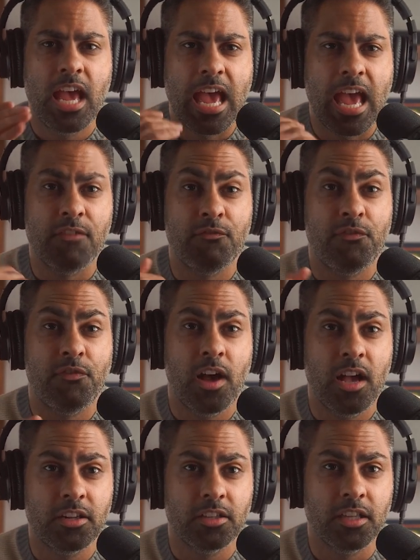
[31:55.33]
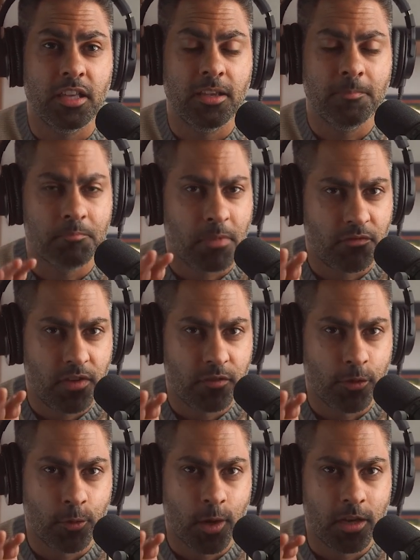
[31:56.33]
And finally, my
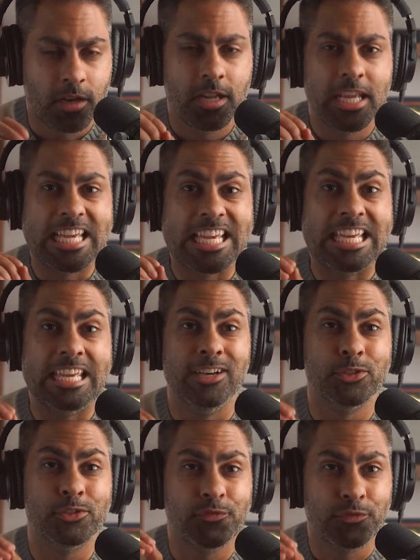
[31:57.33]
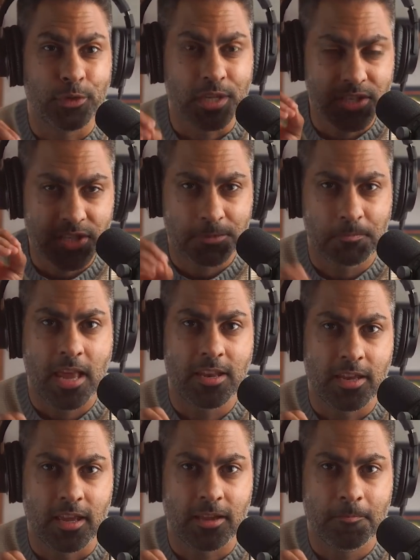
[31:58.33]
favorite one guilt free
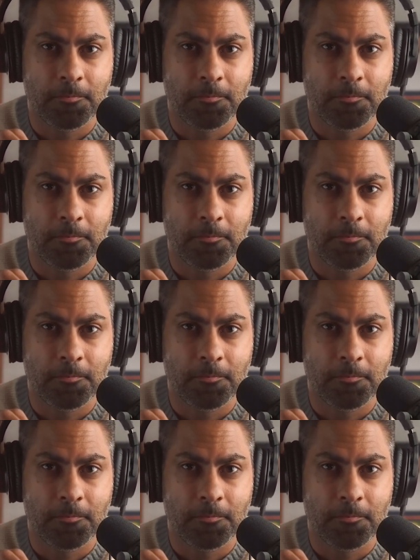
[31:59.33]
spending